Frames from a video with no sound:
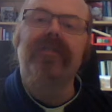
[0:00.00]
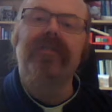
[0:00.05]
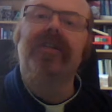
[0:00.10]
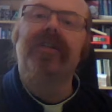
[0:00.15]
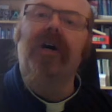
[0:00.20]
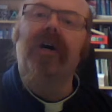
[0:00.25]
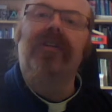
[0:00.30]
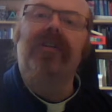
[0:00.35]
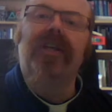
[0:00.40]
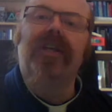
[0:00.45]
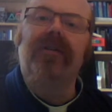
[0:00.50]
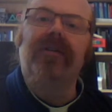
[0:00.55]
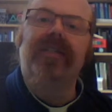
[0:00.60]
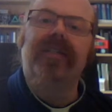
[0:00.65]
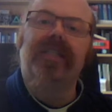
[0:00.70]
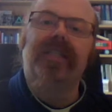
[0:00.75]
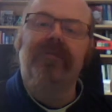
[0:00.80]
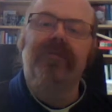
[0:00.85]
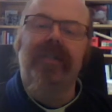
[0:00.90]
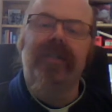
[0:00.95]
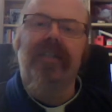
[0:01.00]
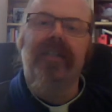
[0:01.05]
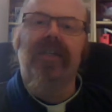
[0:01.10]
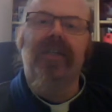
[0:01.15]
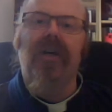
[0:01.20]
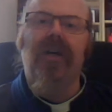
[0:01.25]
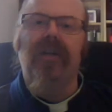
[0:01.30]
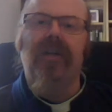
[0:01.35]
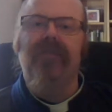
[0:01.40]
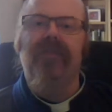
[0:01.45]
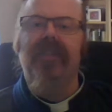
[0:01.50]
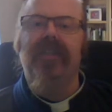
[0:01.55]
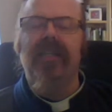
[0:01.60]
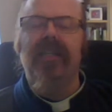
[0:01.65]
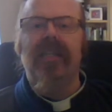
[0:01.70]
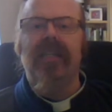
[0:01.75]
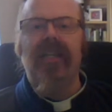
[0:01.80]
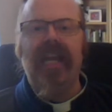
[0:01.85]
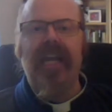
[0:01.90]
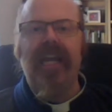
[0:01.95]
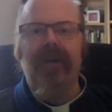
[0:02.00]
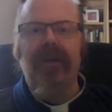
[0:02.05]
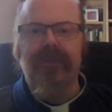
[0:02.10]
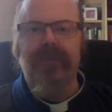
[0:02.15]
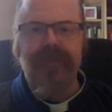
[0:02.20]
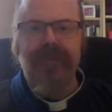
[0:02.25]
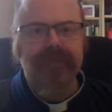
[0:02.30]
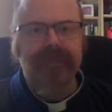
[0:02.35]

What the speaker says: a God of the Old Testament and God of the New.